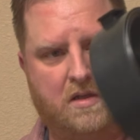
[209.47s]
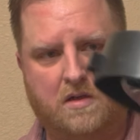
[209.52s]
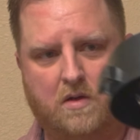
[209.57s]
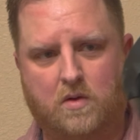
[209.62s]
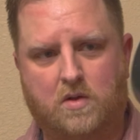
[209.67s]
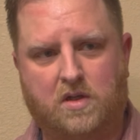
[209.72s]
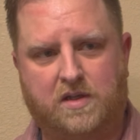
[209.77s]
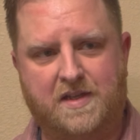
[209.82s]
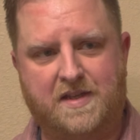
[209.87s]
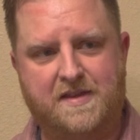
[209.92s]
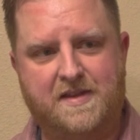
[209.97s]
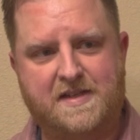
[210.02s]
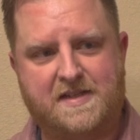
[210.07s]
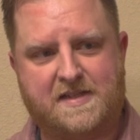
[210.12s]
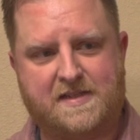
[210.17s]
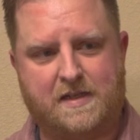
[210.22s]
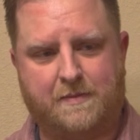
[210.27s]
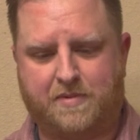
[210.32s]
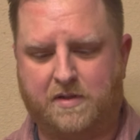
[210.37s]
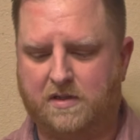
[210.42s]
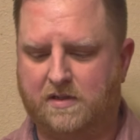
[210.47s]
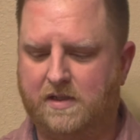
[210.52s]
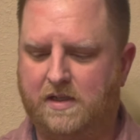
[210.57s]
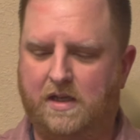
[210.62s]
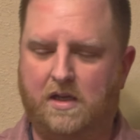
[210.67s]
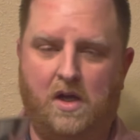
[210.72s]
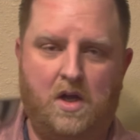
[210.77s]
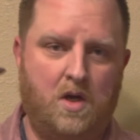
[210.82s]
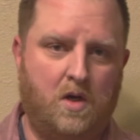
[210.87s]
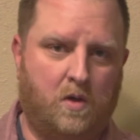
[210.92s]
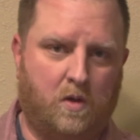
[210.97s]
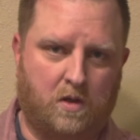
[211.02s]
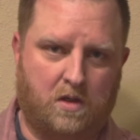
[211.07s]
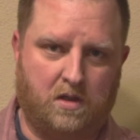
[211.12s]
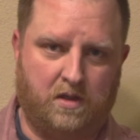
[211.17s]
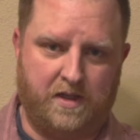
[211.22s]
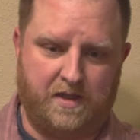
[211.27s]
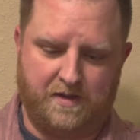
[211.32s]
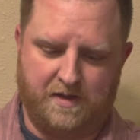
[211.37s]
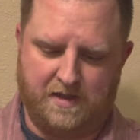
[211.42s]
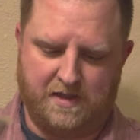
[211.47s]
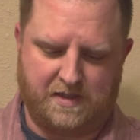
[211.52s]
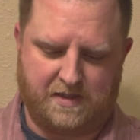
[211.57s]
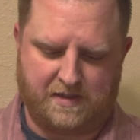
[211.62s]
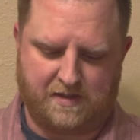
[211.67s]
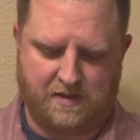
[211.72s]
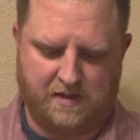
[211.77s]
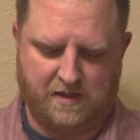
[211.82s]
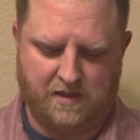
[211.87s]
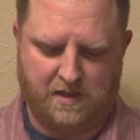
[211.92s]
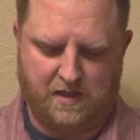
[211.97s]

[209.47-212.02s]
you know, clean this separately or clean this.